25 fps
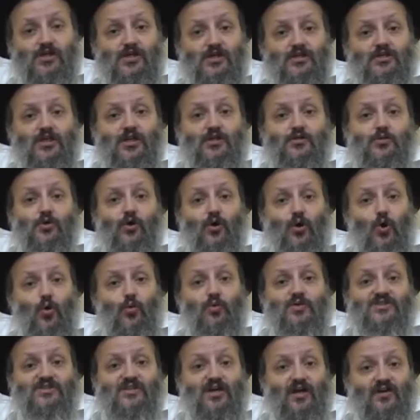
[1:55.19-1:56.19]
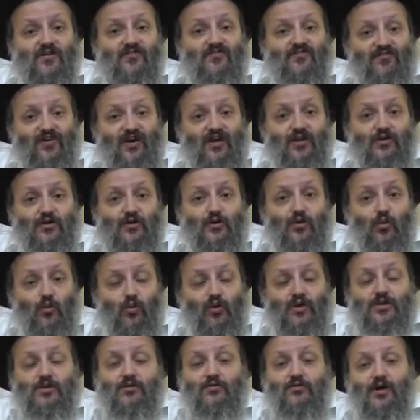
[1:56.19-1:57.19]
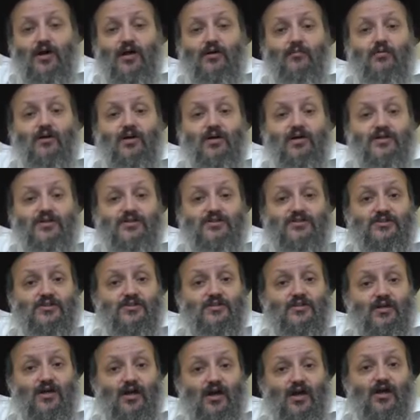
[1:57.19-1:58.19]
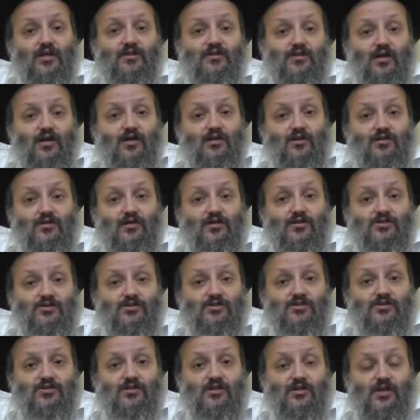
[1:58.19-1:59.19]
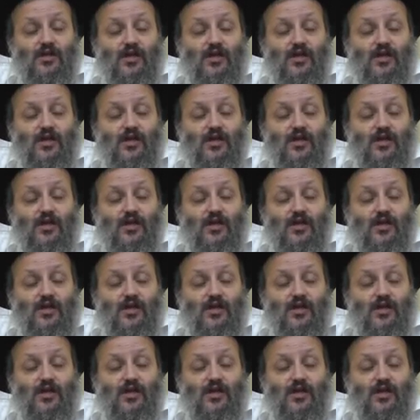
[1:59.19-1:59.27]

that we always got to follow what the rabbis are telling us.